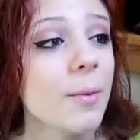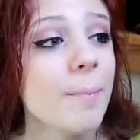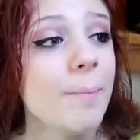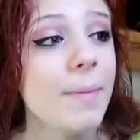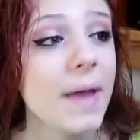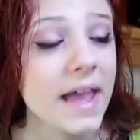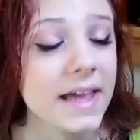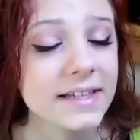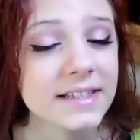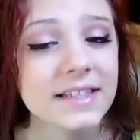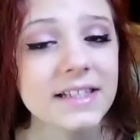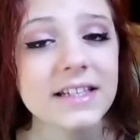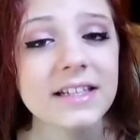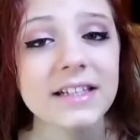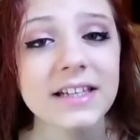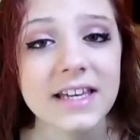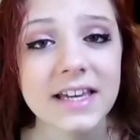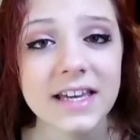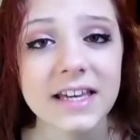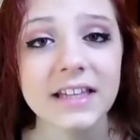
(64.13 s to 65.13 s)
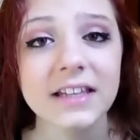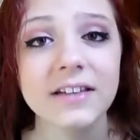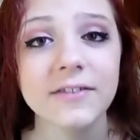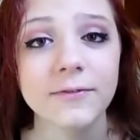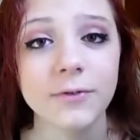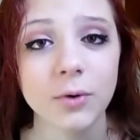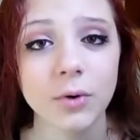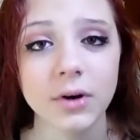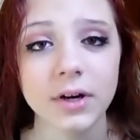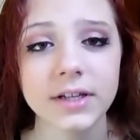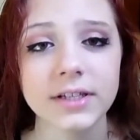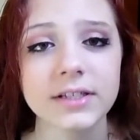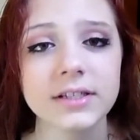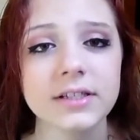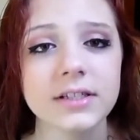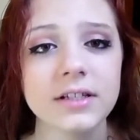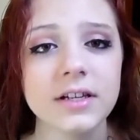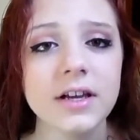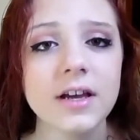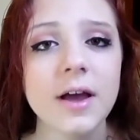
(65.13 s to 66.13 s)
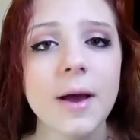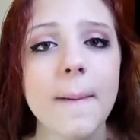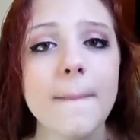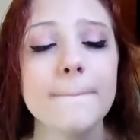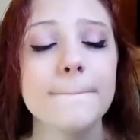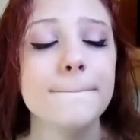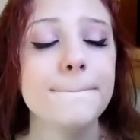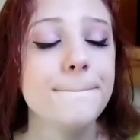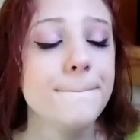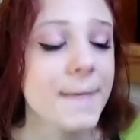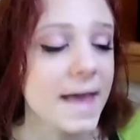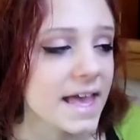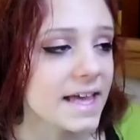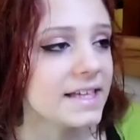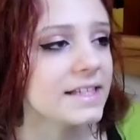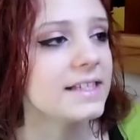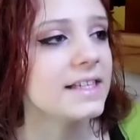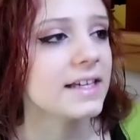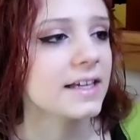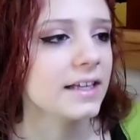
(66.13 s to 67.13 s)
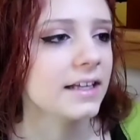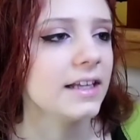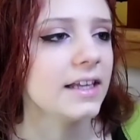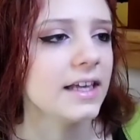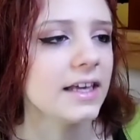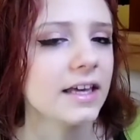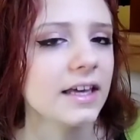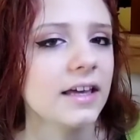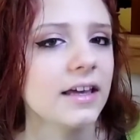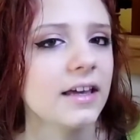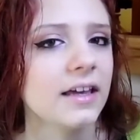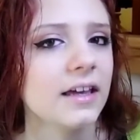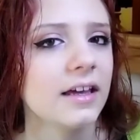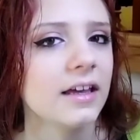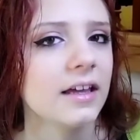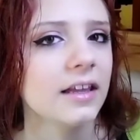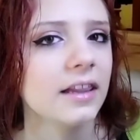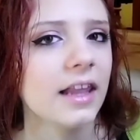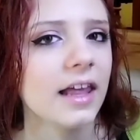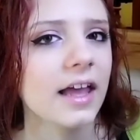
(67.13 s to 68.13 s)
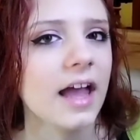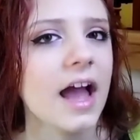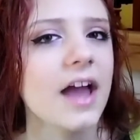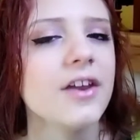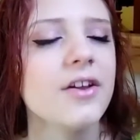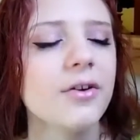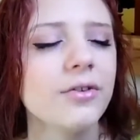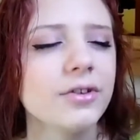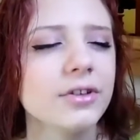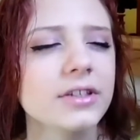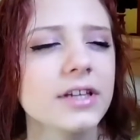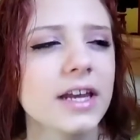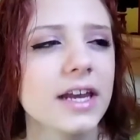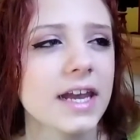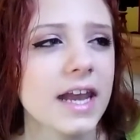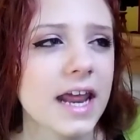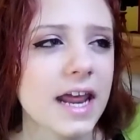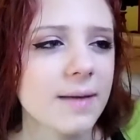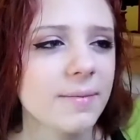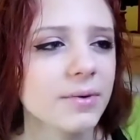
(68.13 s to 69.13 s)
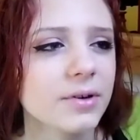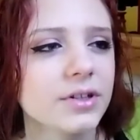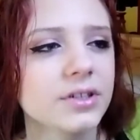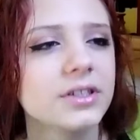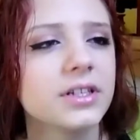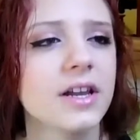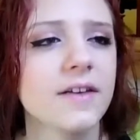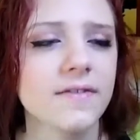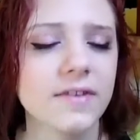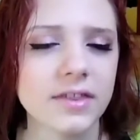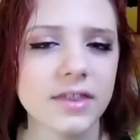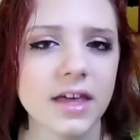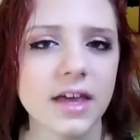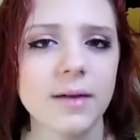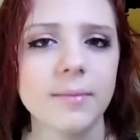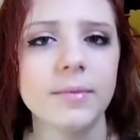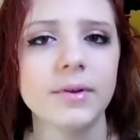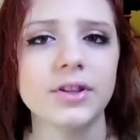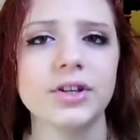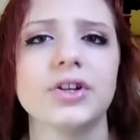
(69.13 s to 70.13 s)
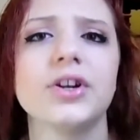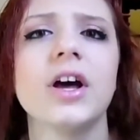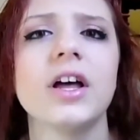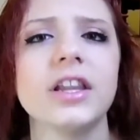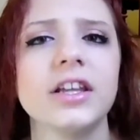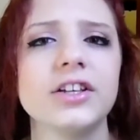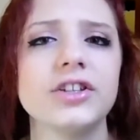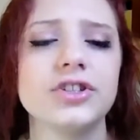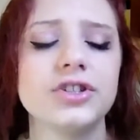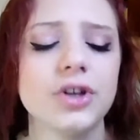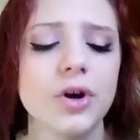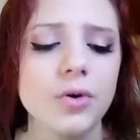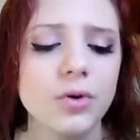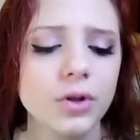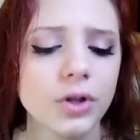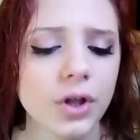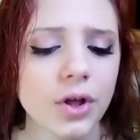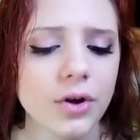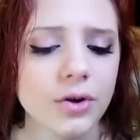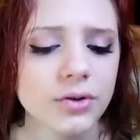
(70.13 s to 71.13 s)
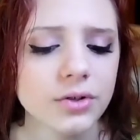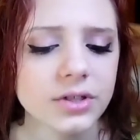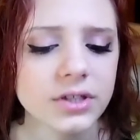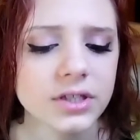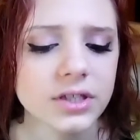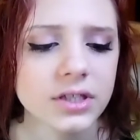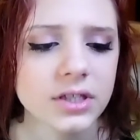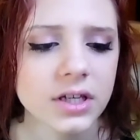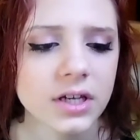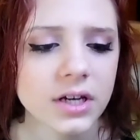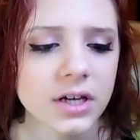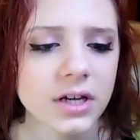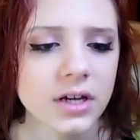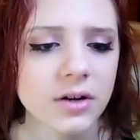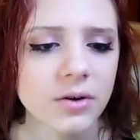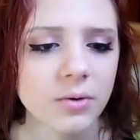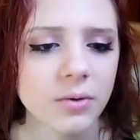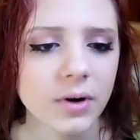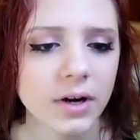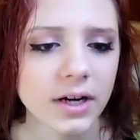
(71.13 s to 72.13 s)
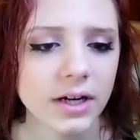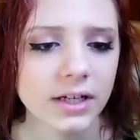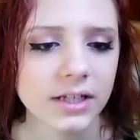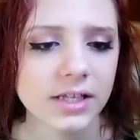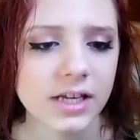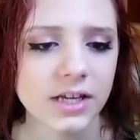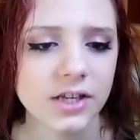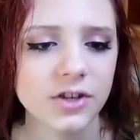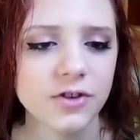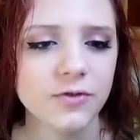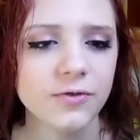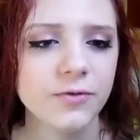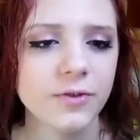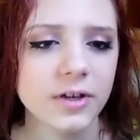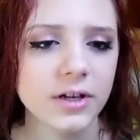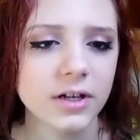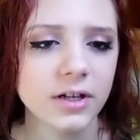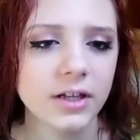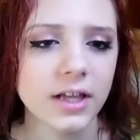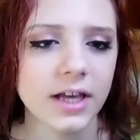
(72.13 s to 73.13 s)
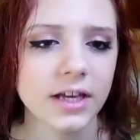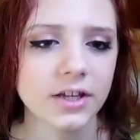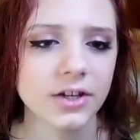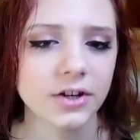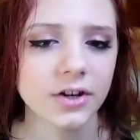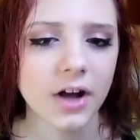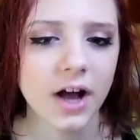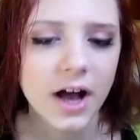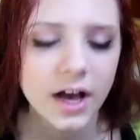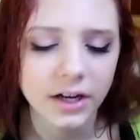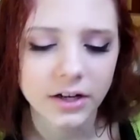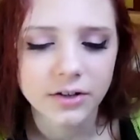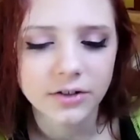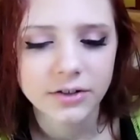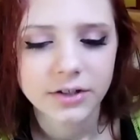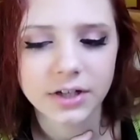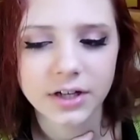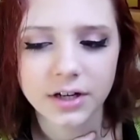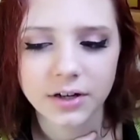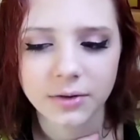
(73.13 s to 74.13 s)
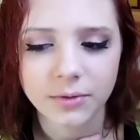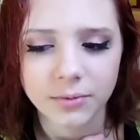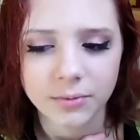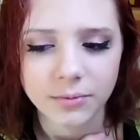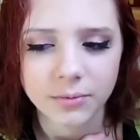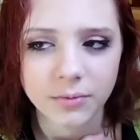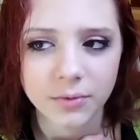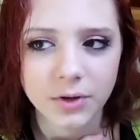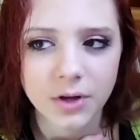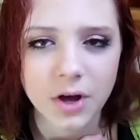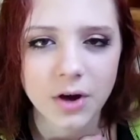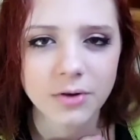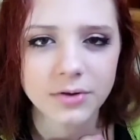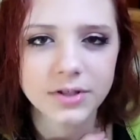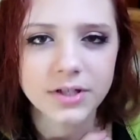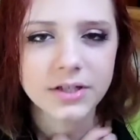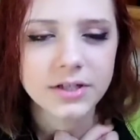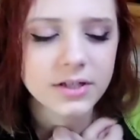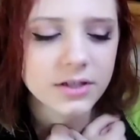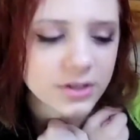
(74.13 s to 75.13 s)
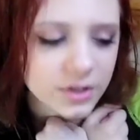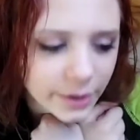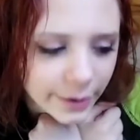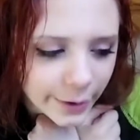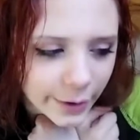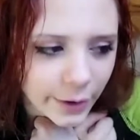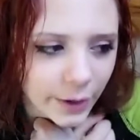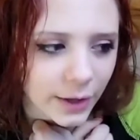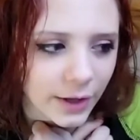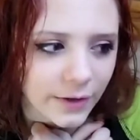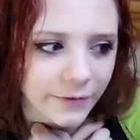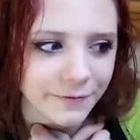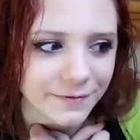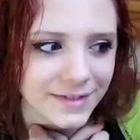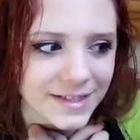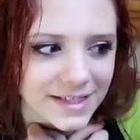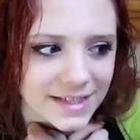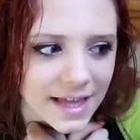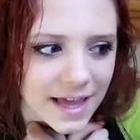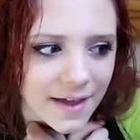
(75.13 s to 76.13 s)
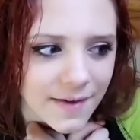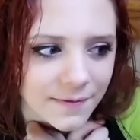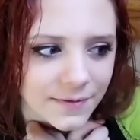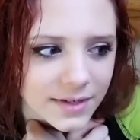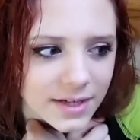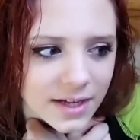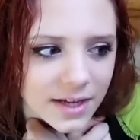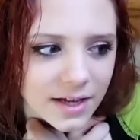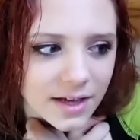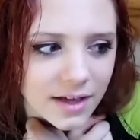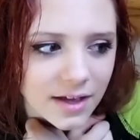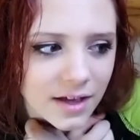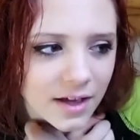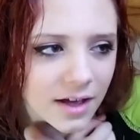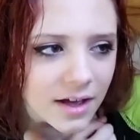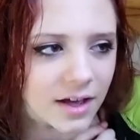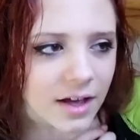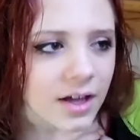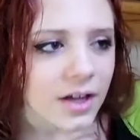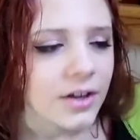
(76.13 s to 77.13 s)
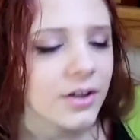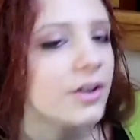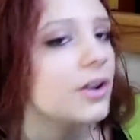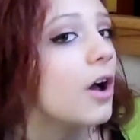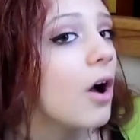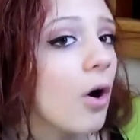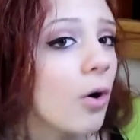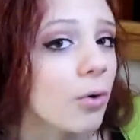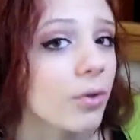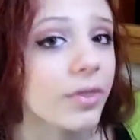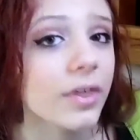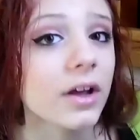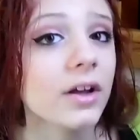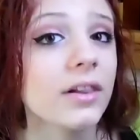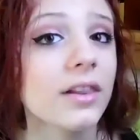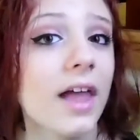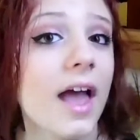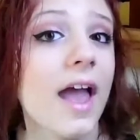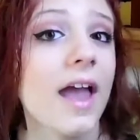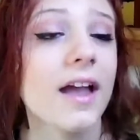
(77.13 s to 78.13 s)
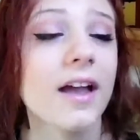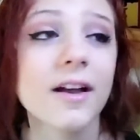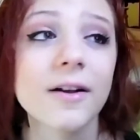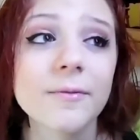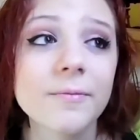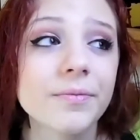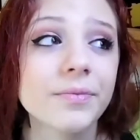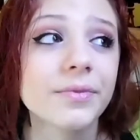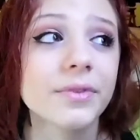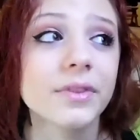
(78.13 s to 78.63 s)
we're basically in the forest. Basically. Like, I know there's like neighbors and everything, but they're not like so close where it's like you feel like you're huddled in a cozy circle of safety. No, they're like